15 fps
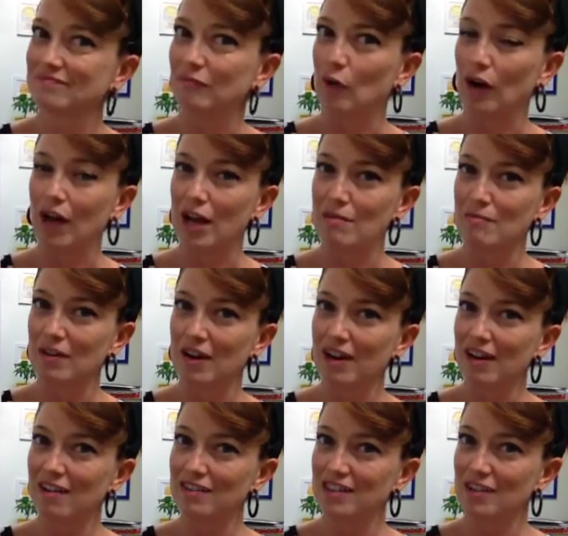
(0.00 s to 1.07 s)
What kind of
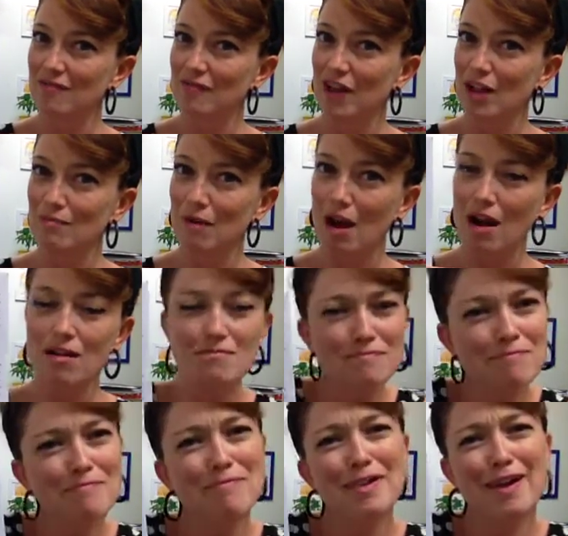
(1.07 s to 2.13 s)
burritos don't fall apart?
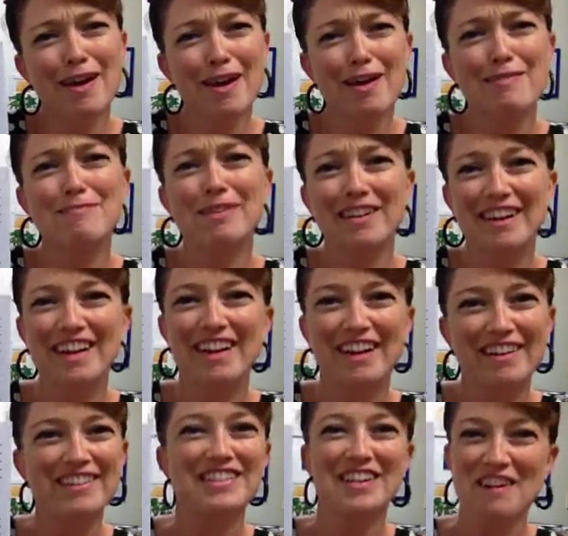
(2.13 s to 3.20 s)
Good
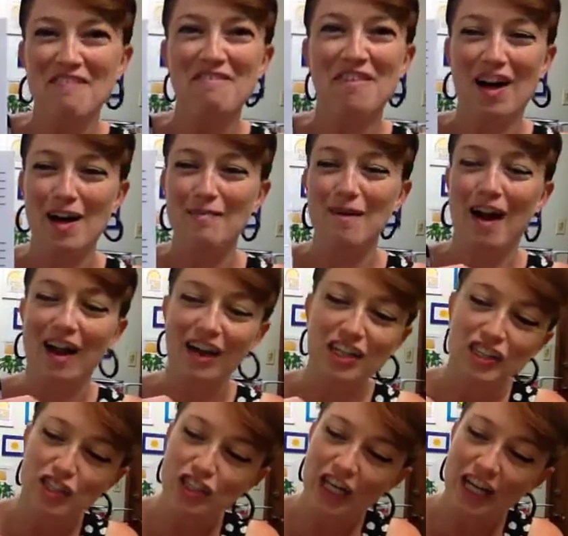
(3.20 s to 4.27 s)
burritos don't fall apart.
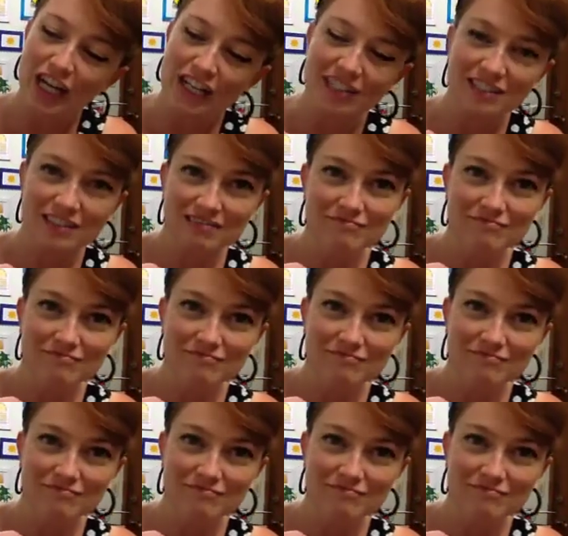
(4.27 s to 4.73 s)
G.